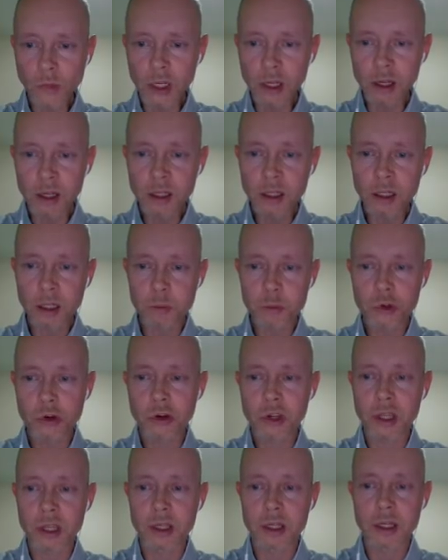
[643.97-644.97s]
and I'm sure
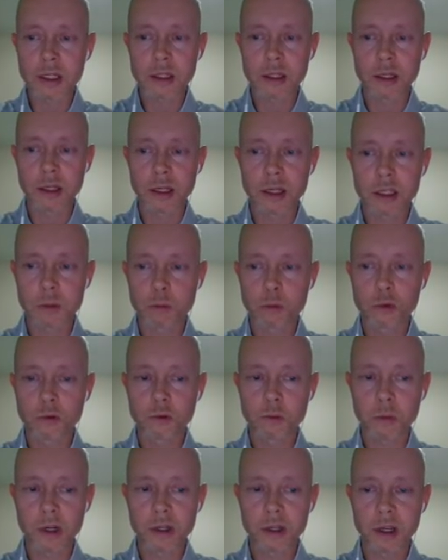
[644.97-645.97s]
you can guess the next
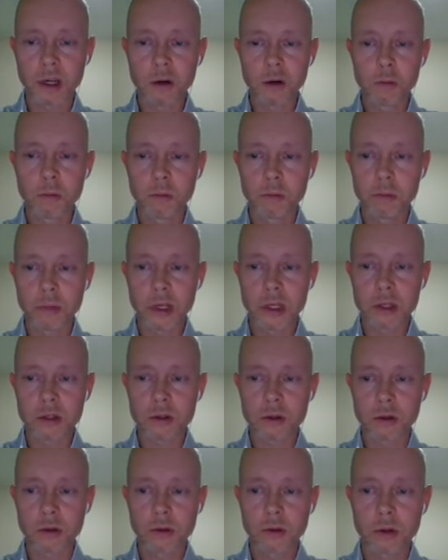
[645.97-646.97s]
move by now
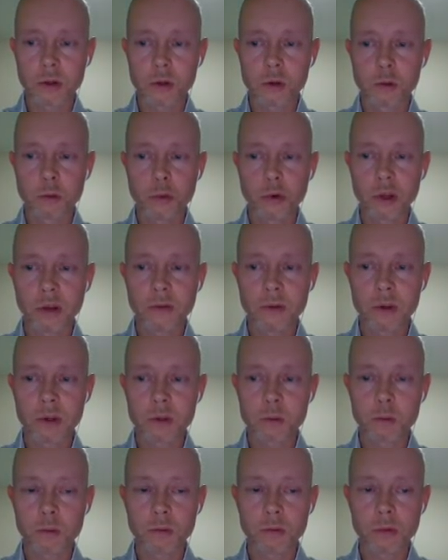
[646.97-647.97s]
based on the two
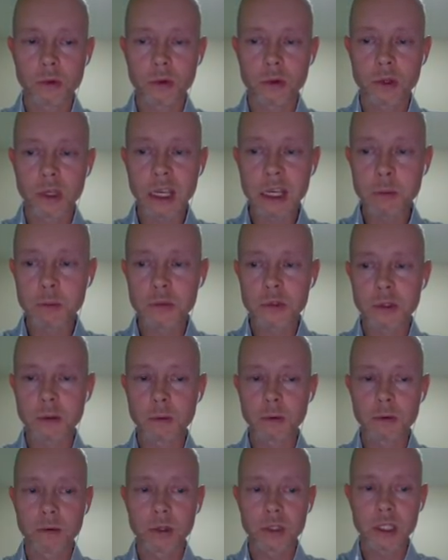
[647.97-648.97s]
previous games that
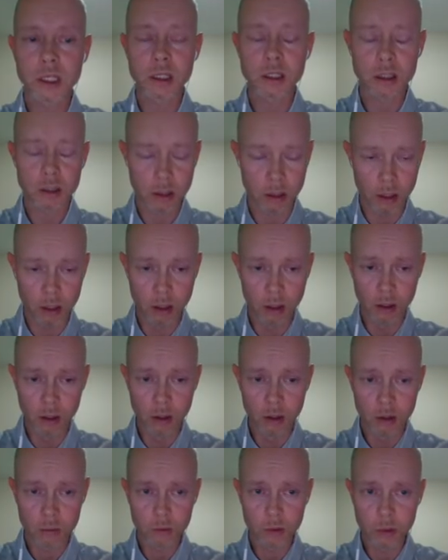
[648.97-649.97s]
we looked at.
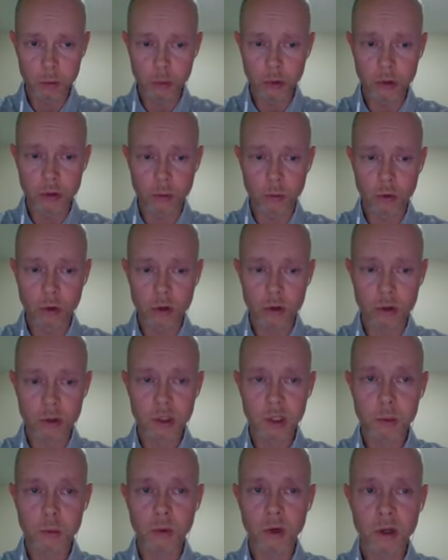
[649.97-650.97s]
We put the rook on
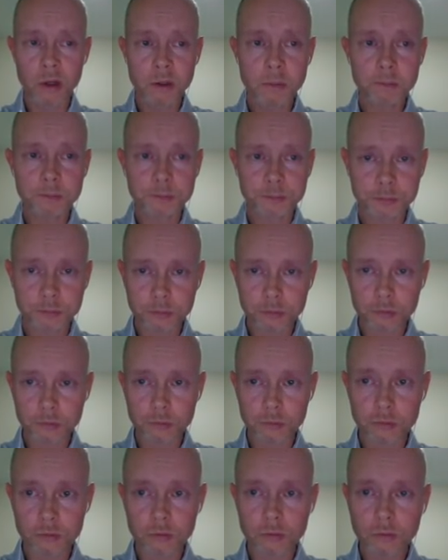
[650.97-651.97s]
e1,
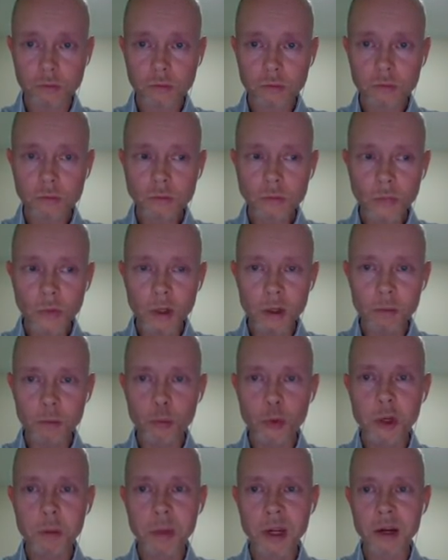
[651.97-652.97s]

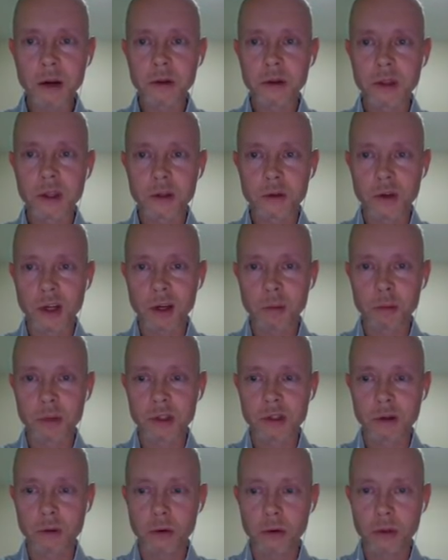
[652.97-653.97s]
preparing the trap
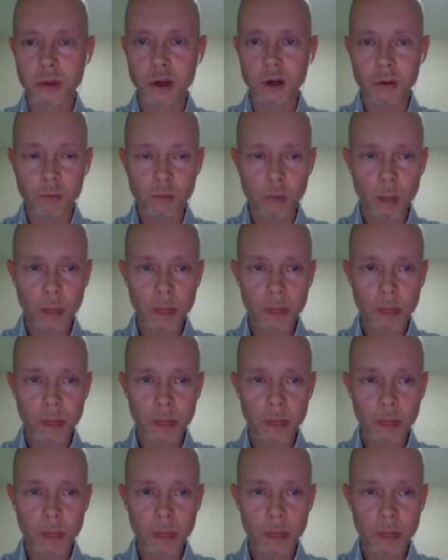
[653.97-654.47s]
as I wrote there.